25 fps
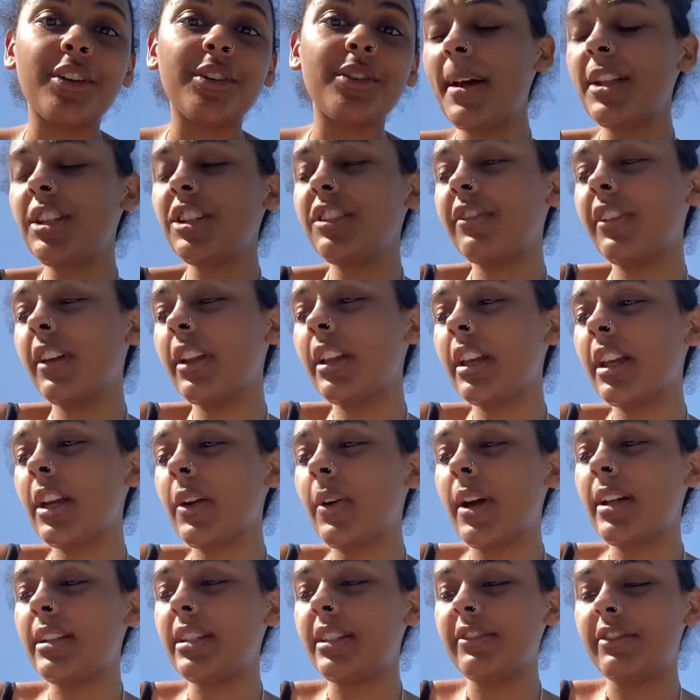I'm actually finding it
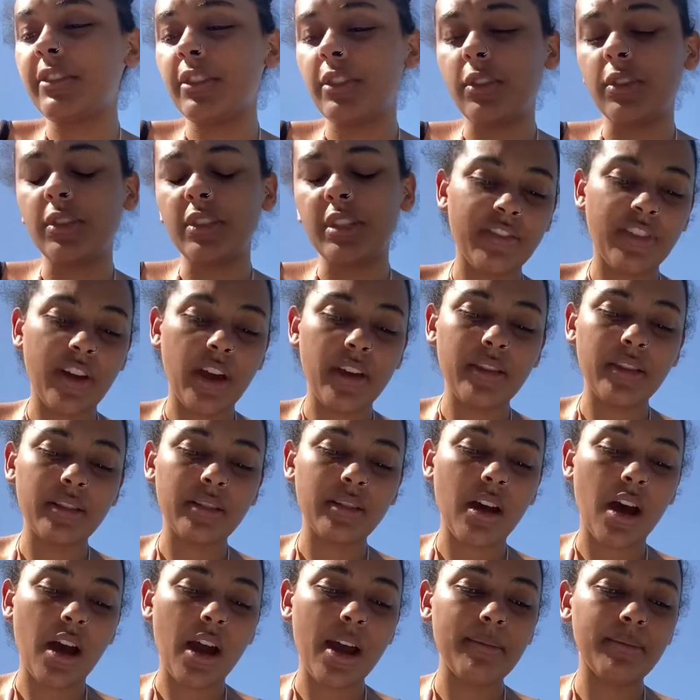quite difficult to find the
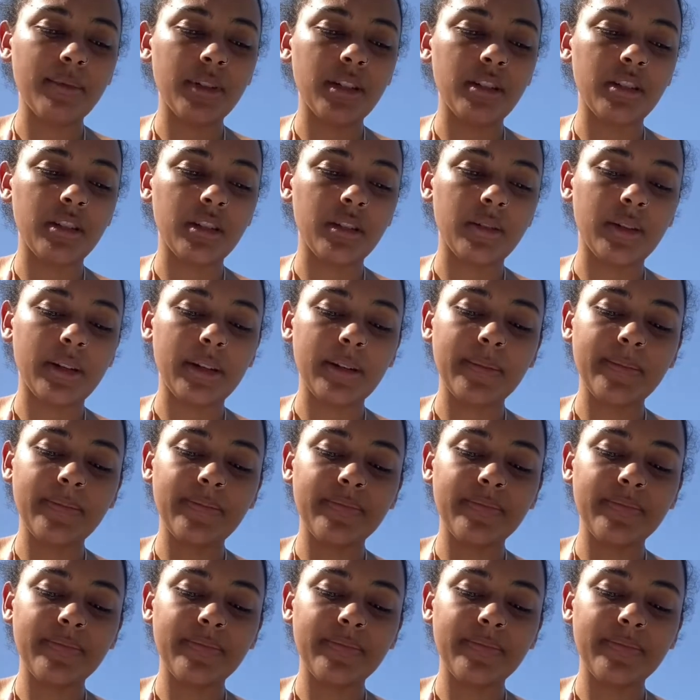time to do it.